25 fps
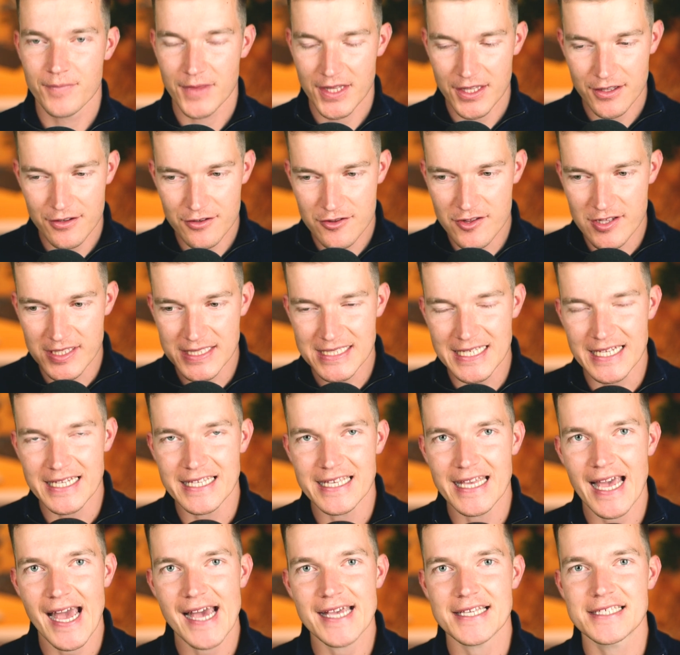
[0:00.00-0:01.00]
you should say
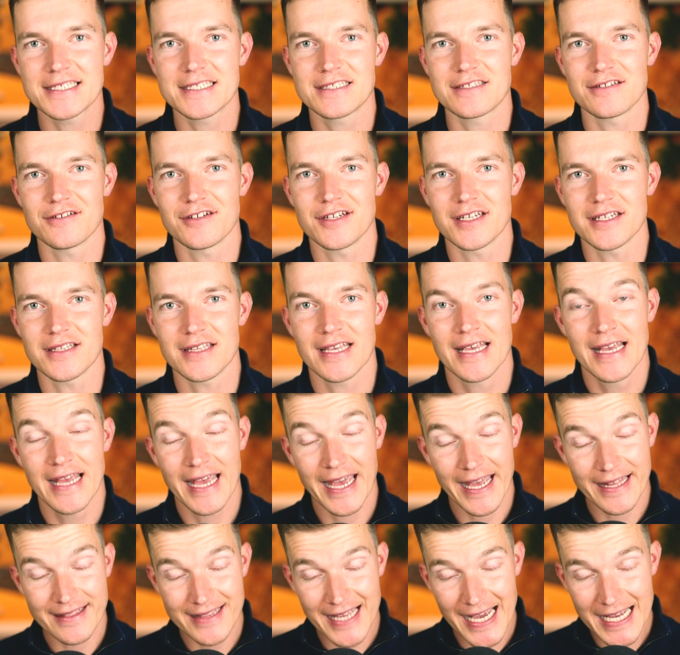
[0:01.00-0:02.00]
yes to it.
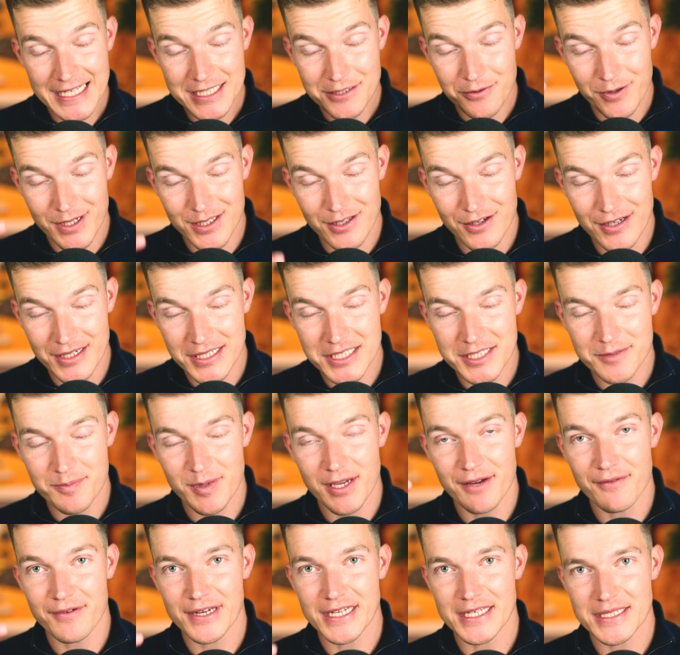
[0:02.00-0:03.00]
And that's when you
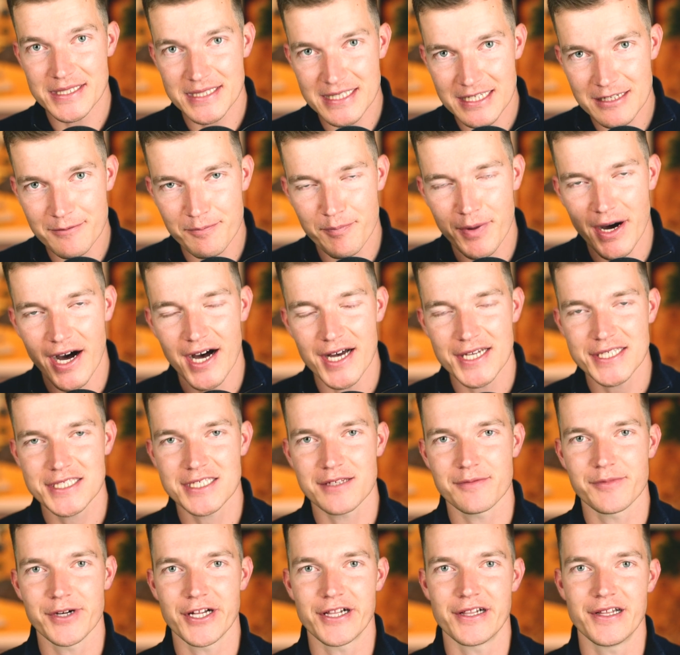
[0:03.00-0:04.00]
experience the
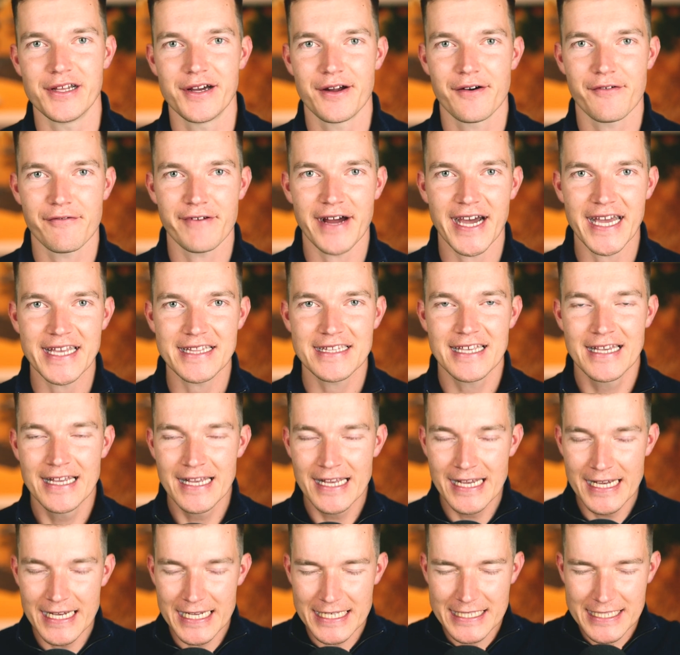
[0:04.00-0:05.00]
impossible, right?
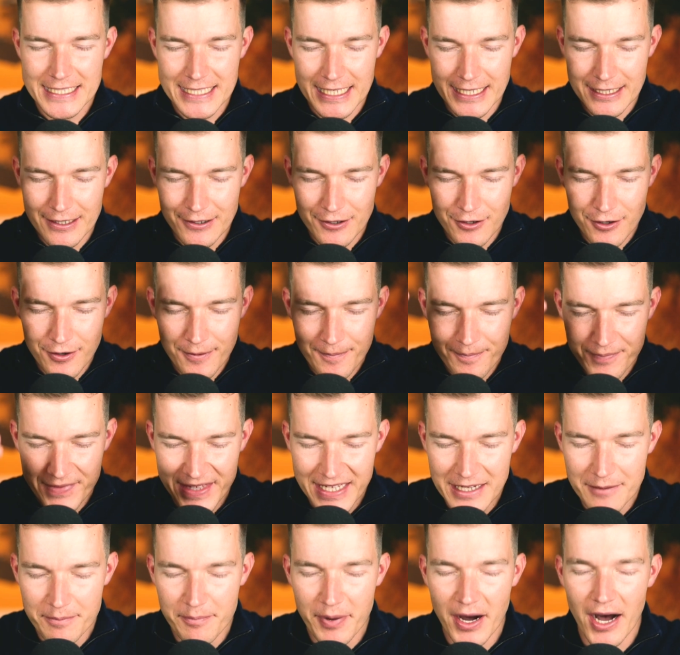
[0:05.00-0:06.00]
So
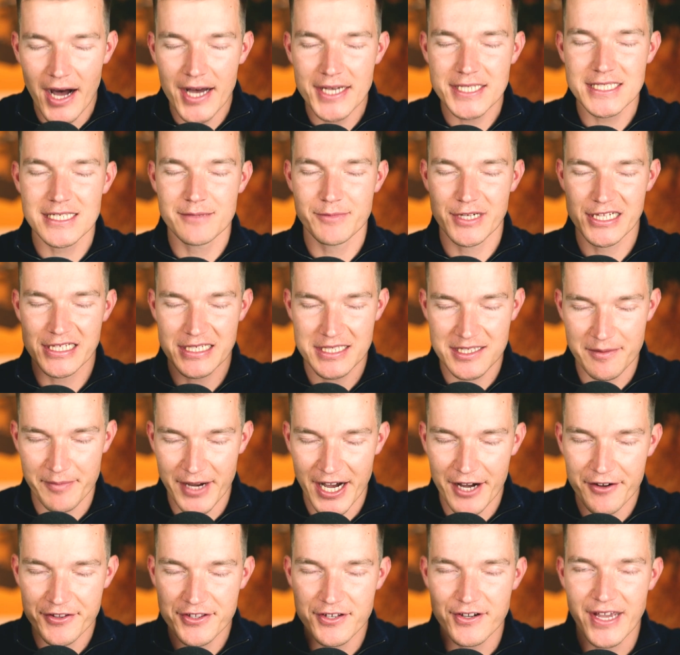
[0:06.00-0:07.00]
the impossible is
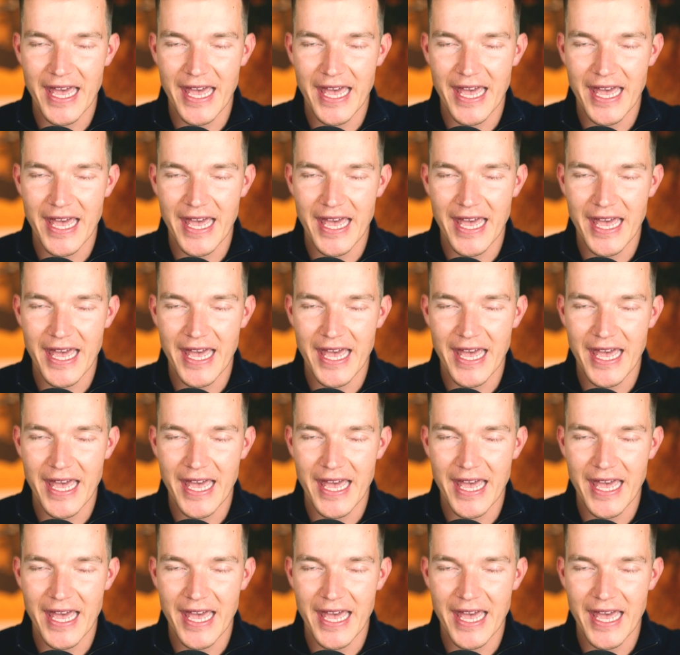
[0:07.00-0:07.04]
about to